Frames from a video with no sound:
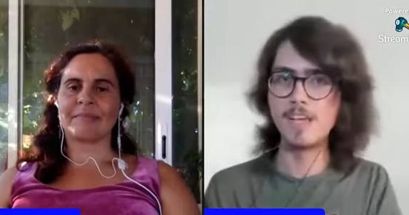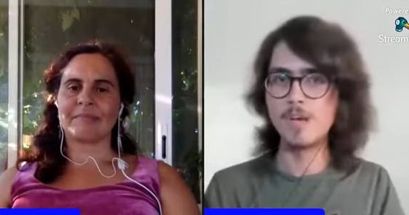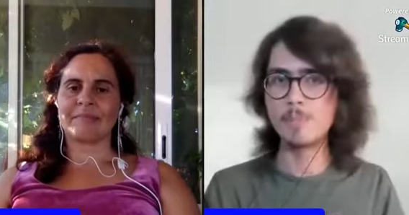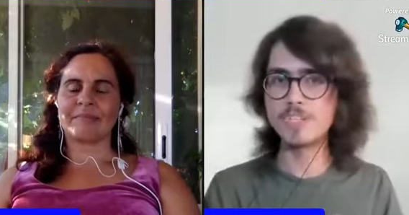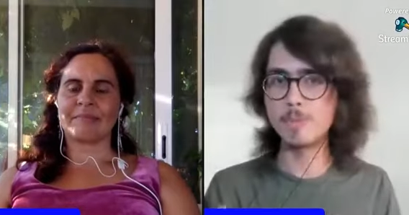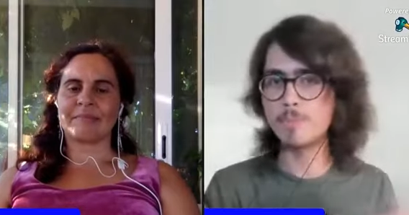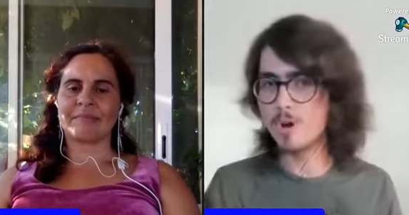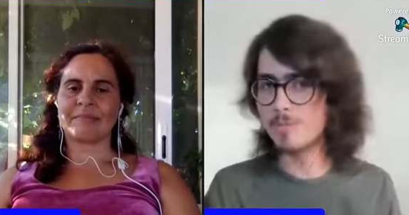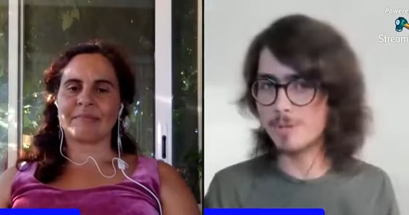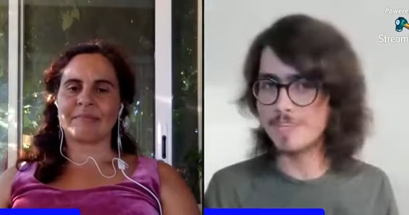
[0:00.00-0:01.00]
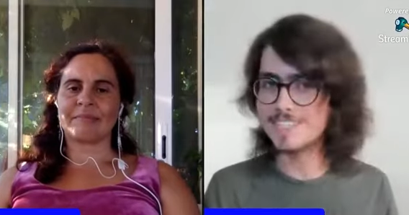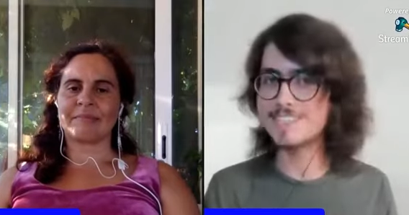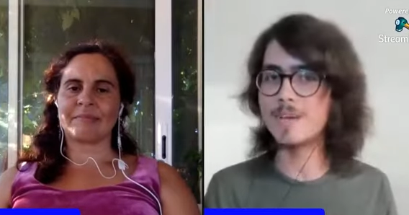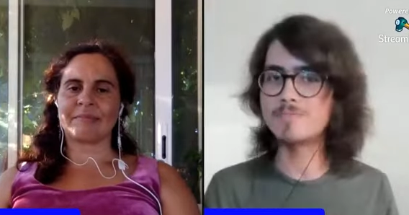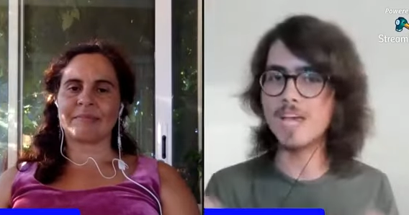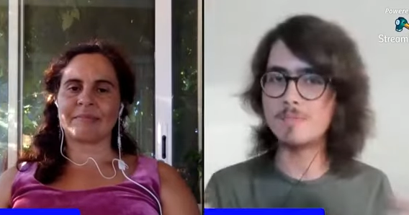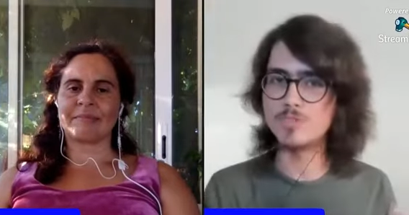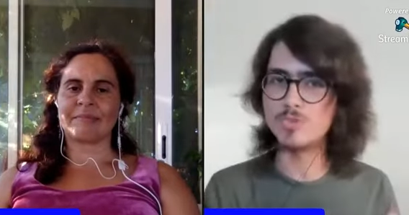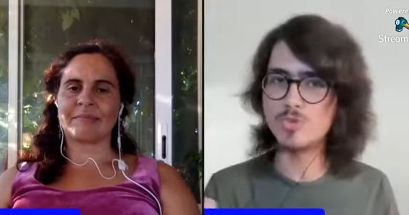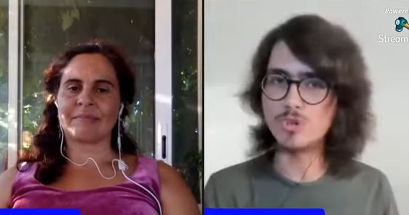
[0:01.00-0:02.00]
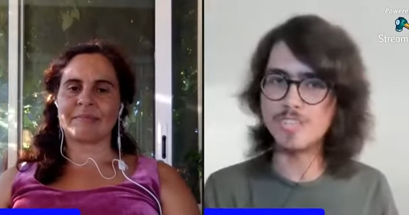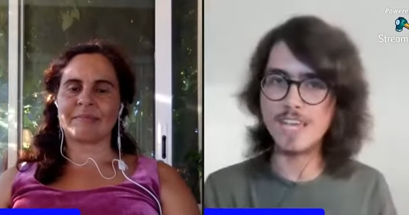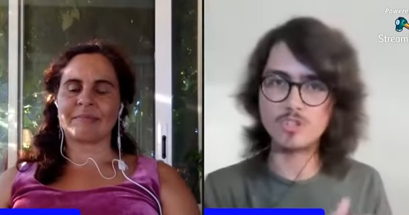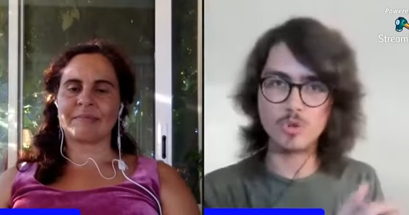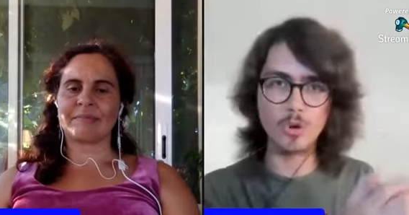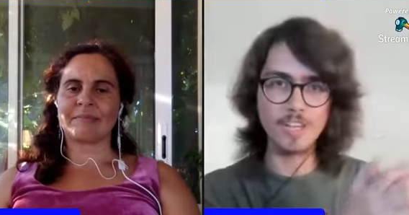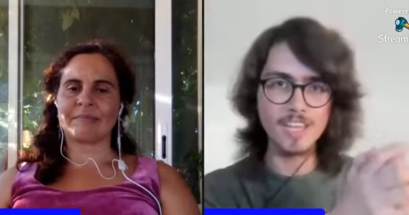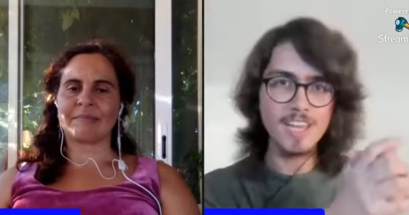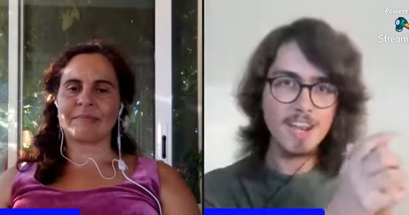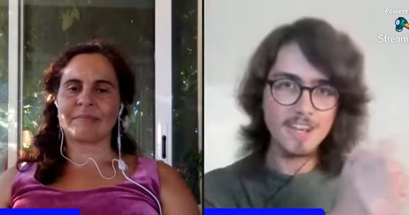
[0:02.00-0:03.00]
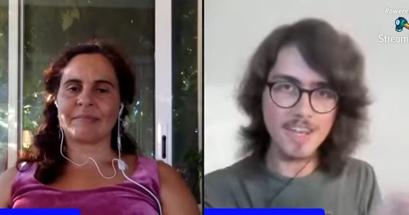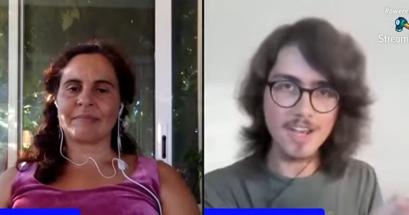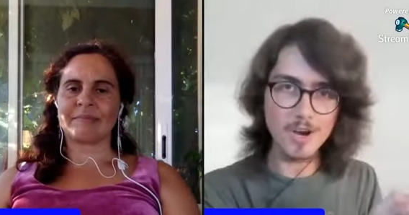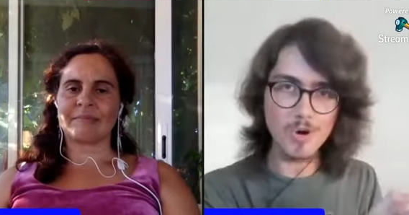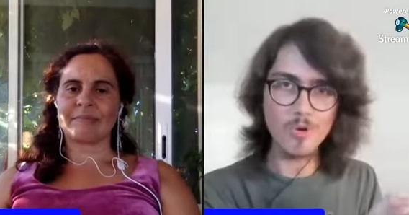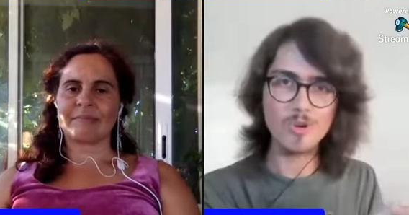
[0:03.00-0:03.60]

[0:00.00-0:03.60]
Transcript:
Speaker 1: But the problem is sometimes you don't actually know